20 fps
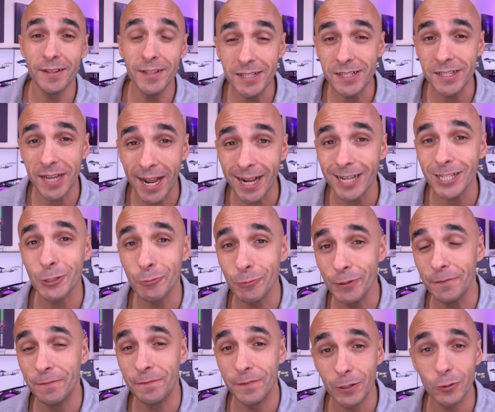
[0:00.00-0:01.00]
And this
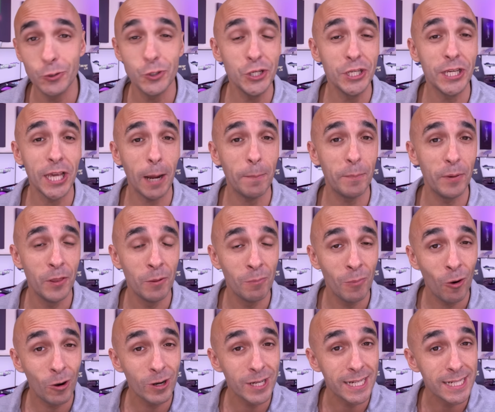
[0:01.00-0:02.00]
actually fills a gap in the
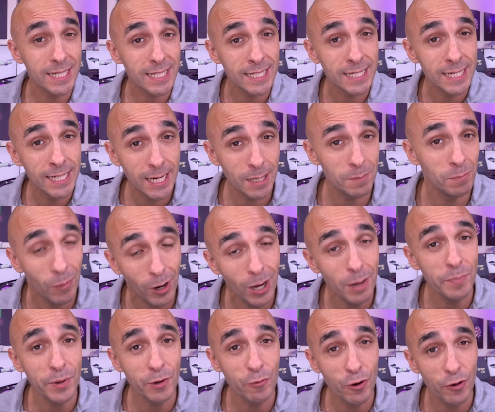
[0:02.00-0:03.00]
market and
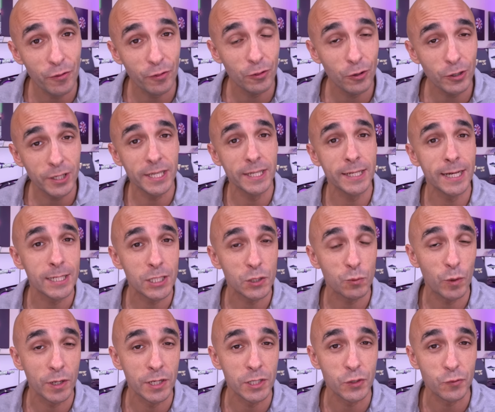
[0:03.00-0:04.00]
might be worth looking at
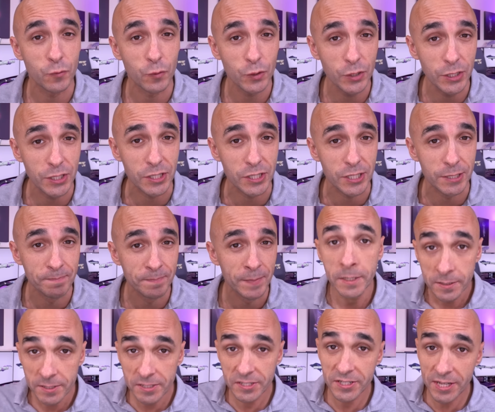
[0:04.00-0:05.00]
when it's released.
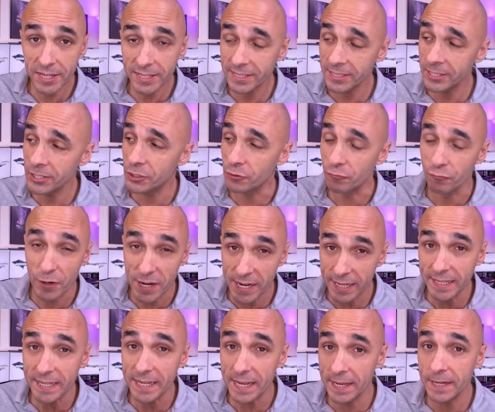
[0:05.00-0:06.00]
The second
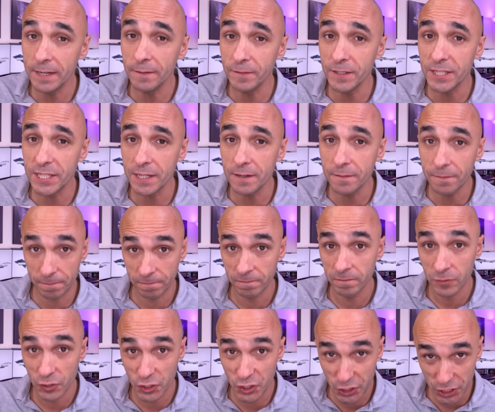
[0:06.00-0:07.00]
really innovative,
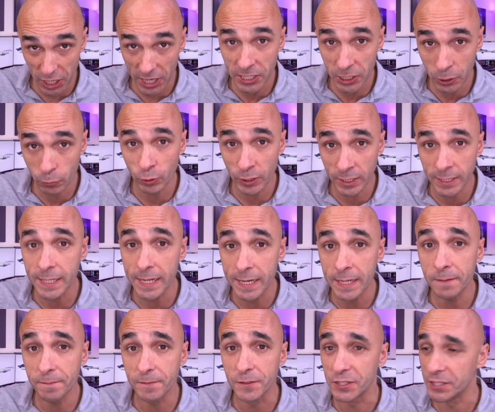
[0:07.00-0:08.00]
genuinely
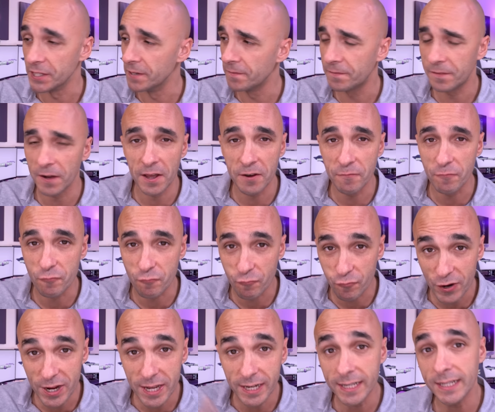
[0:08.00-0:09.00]
innovative, and
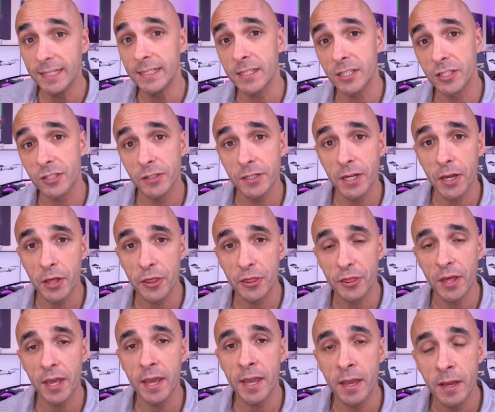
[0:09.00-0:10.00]
really exciting
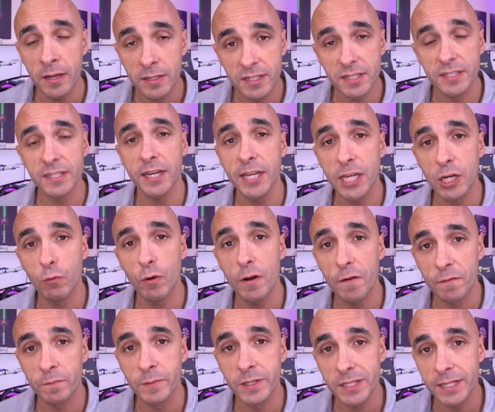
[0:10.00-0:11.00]
thing to take away
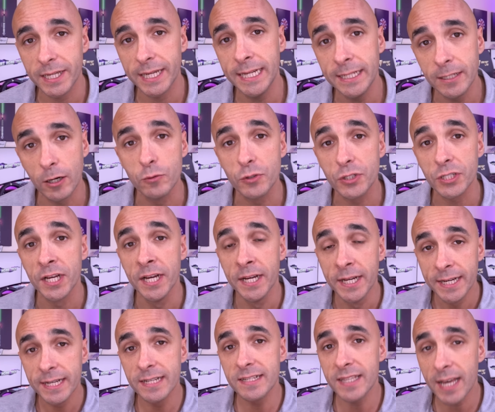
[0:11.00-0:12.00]
from this keynote
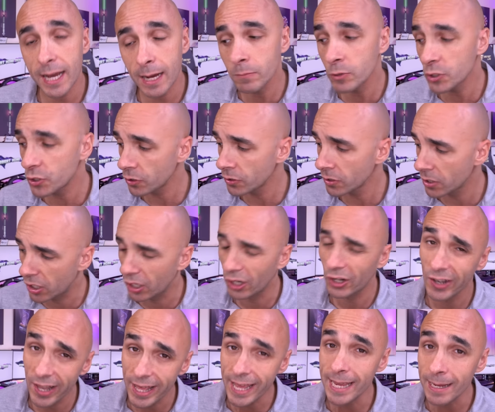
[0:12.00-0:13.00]
is that Amazon
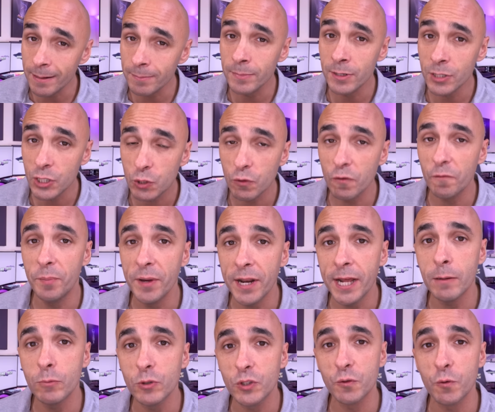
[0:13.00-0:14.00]
claim to have been
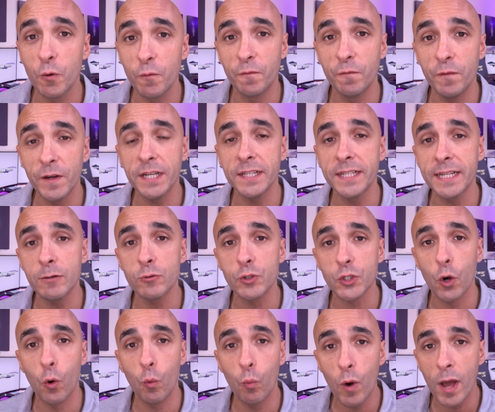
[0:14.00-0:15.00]
able to have figured out
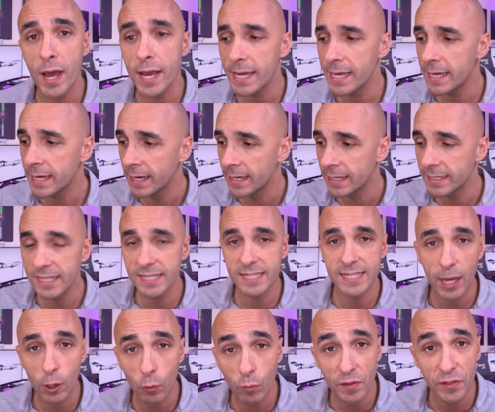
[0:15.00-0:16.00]
a way to
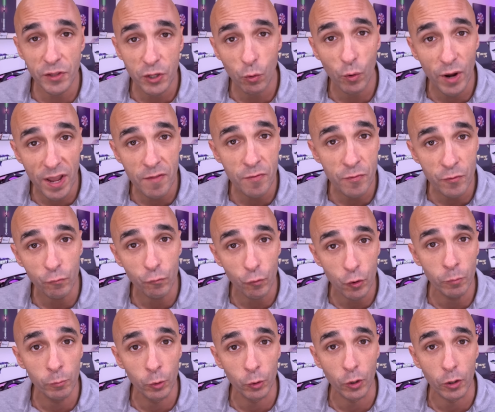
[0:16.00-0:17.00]
tell whether you're in the
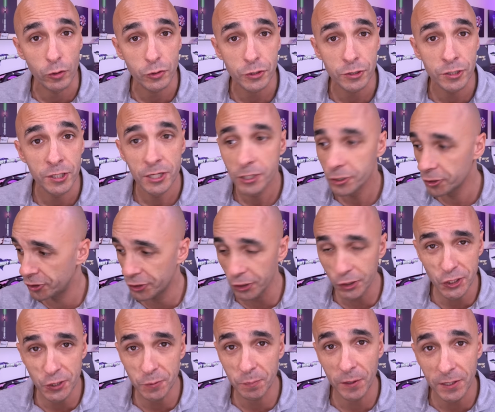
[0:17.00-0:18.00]
room or not,
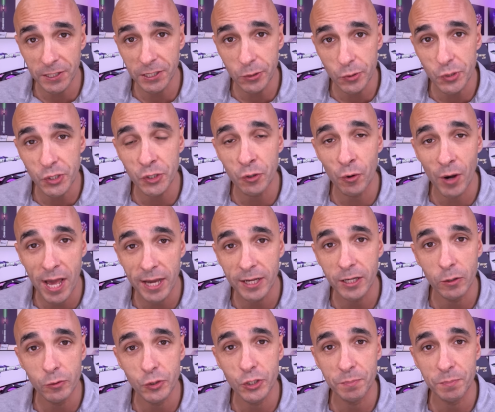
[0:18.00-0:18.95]
just by using your Echo